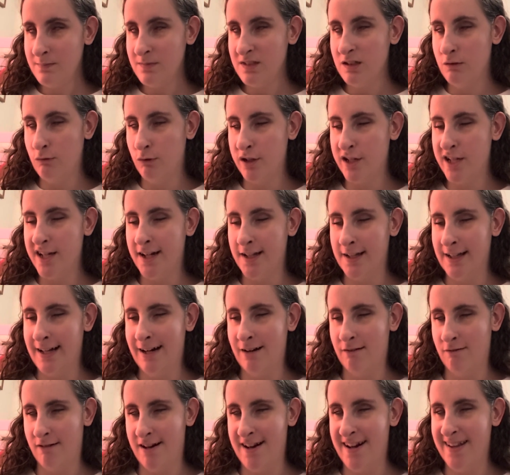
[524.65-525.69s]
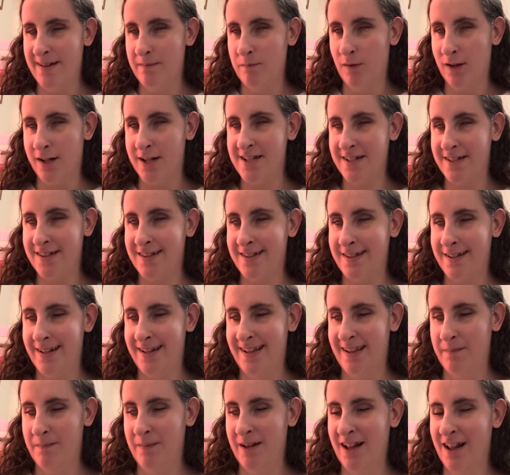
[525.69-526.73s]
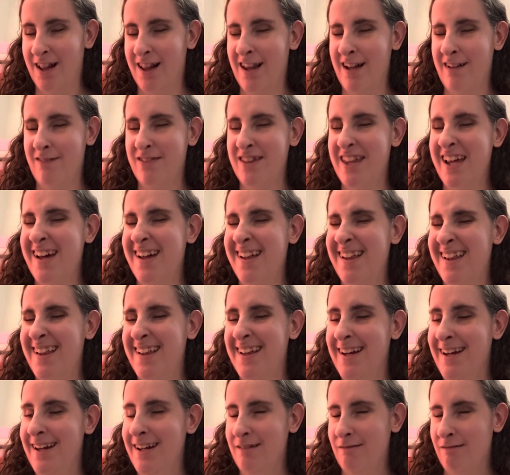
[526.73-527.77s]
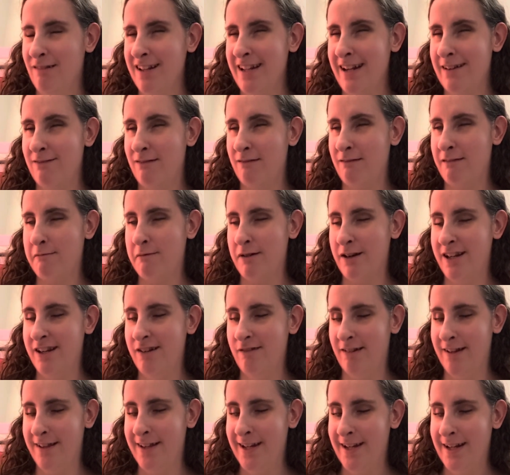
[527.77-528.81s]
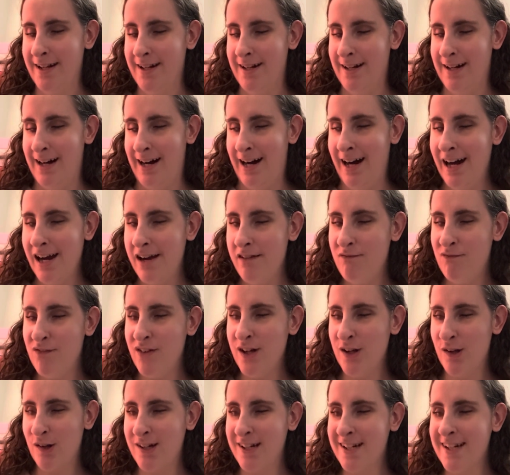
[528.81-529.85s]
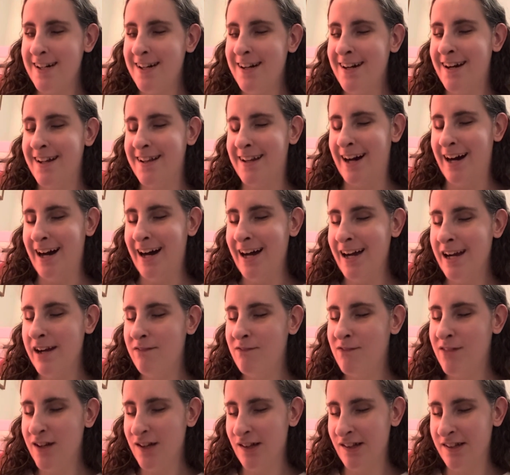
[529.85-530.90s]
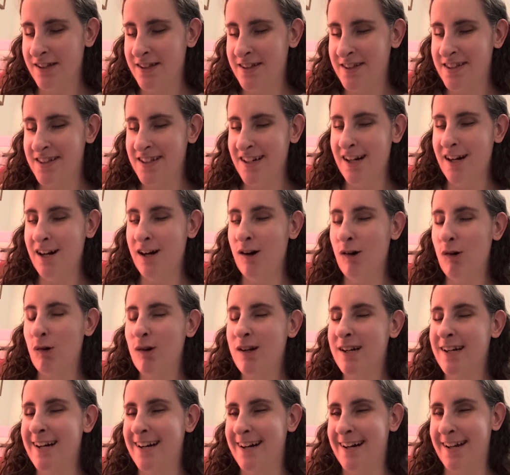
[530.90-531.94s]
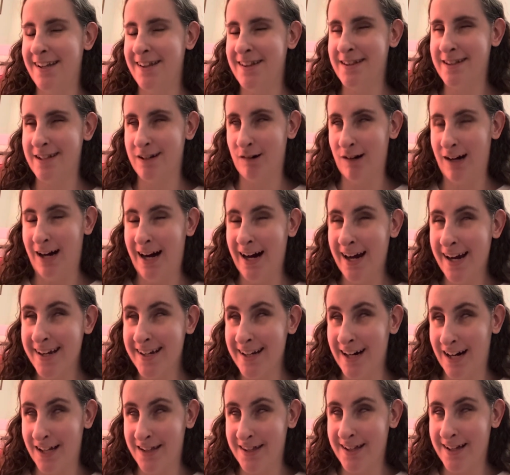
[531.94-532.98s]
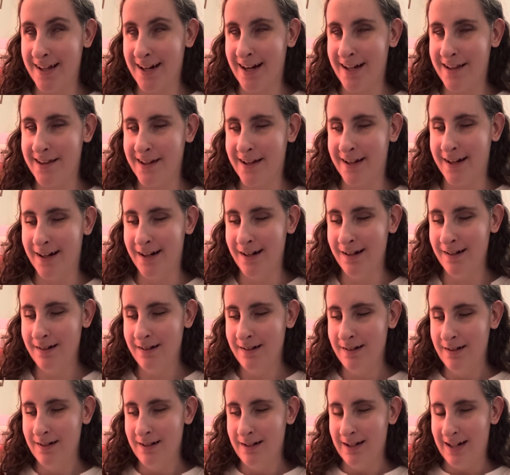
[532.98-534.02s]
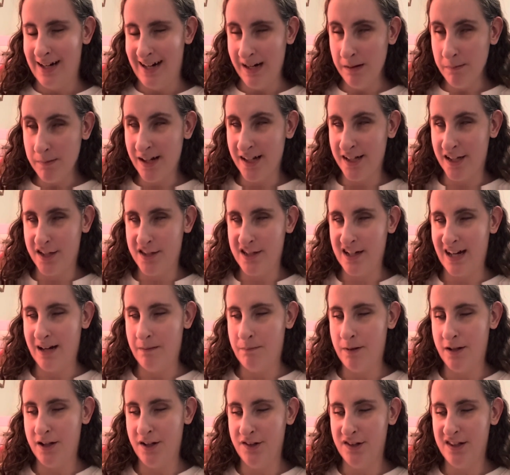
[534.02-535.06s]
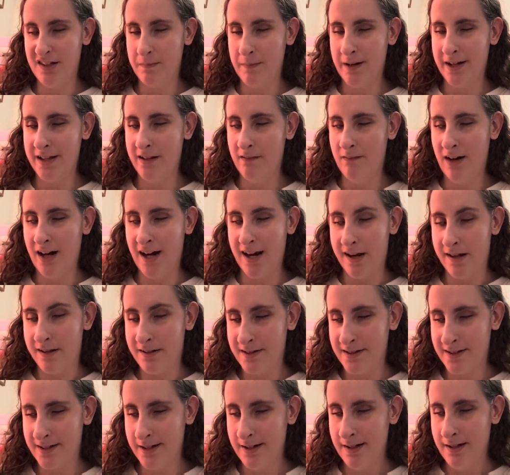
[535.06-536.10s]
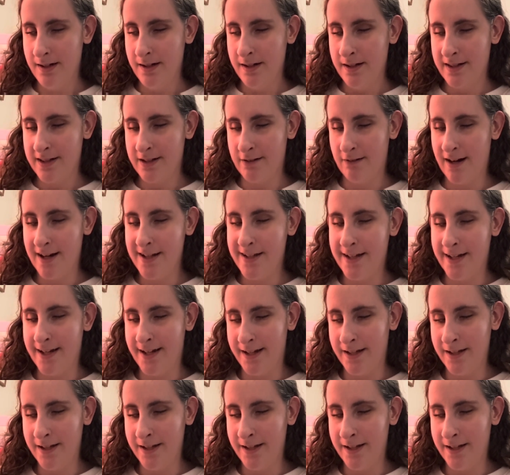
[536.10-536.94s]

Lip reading: would yell out randomly just in the middle of whatever we were doing, I feel good, I feel so good. So I got the idea, I'm gonna type it into my device. So I did.